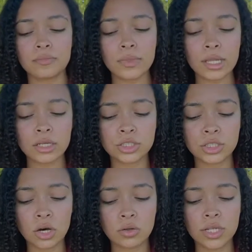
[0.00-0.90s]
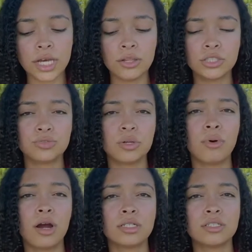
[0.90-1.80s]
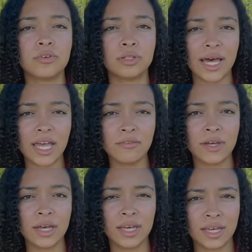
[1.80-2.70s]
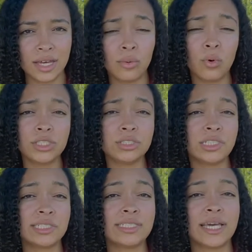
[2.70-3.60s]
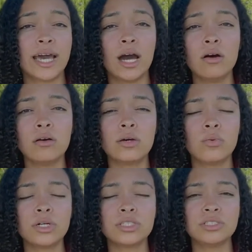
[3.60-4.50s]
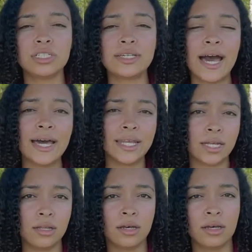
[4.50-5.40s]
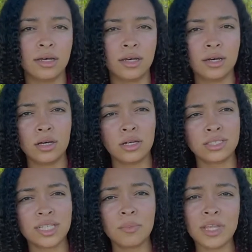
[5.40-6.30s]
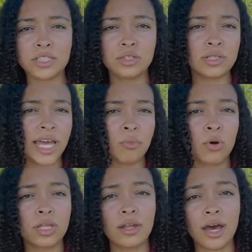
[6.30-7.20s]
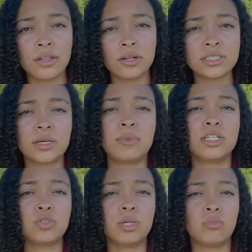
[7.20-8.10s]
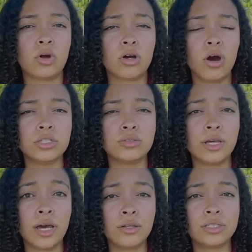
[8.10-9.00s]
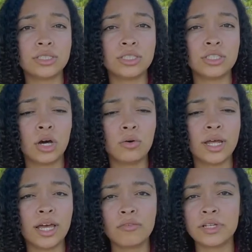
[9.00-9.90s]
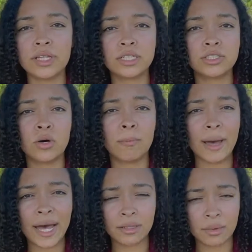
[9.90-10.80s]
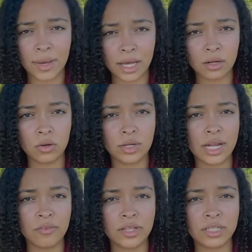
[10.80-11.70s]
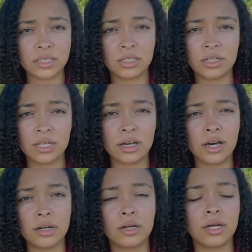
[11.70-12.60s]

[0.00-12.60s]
And so look at those 3 parts of your life, and what do you need to take out and what do you need to add in? Some things you'll like more than others. Some things you'll be more called to than others. And so not everything's so mathematical. Not everything's cookie cutter.